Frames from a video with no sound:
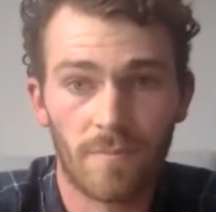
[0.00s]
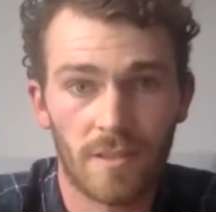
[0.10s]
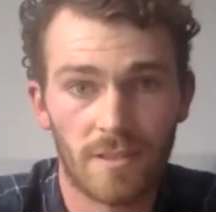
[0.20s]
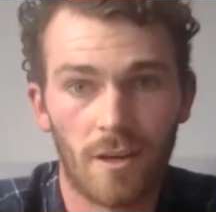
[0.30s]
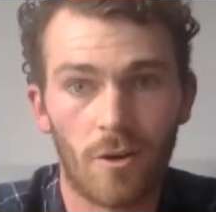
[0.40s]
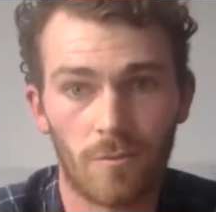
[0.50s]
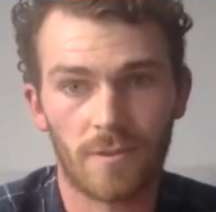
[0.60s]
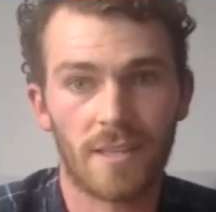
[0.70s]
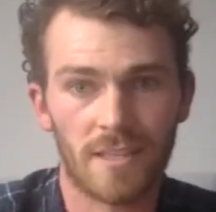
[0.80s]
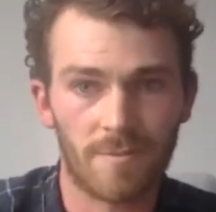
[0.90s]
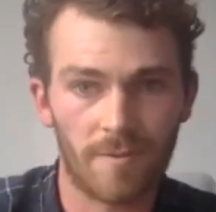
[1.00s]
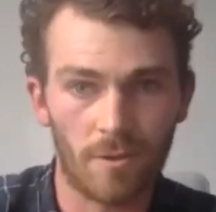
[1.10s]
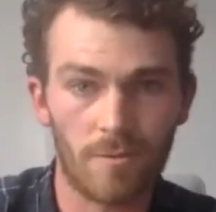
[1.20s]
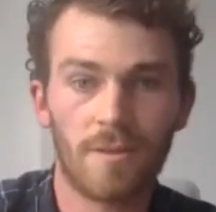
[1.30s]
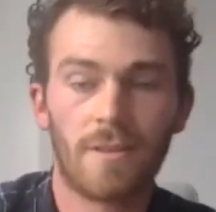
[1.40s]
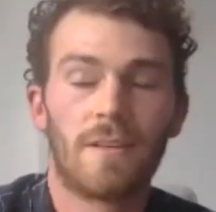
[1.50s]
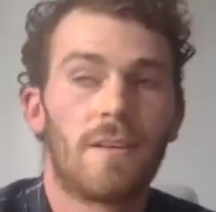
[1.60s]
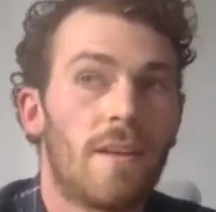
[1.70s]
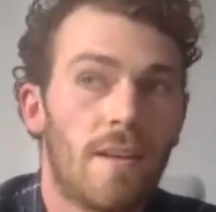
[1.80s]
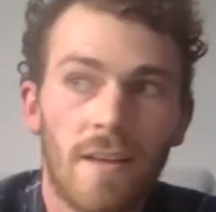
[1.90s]
whole system of it all,
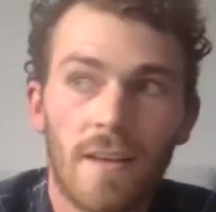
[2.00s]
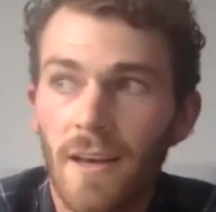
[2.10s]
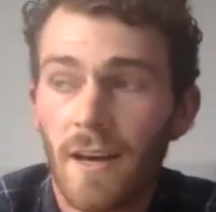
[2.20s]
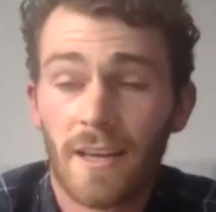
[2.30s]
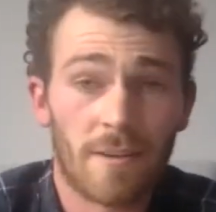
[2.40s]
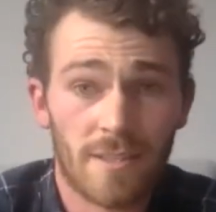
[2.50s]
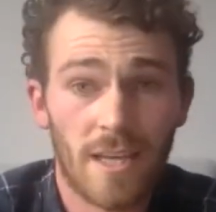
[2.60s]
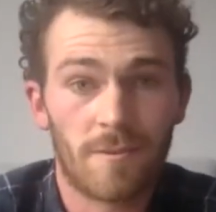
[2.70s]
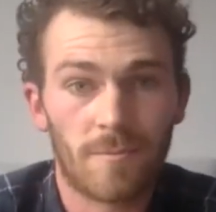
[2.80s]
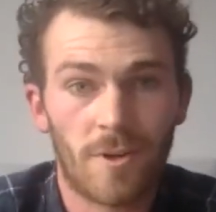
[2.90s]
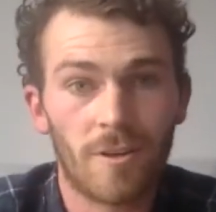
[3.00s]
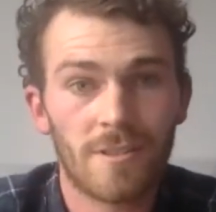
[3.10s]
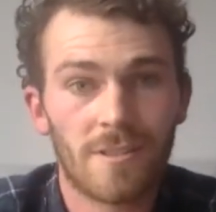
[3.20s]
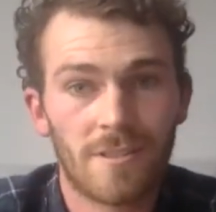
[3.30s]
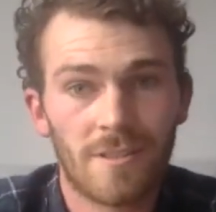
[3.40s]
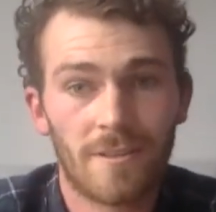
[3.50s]
and that would save them costs,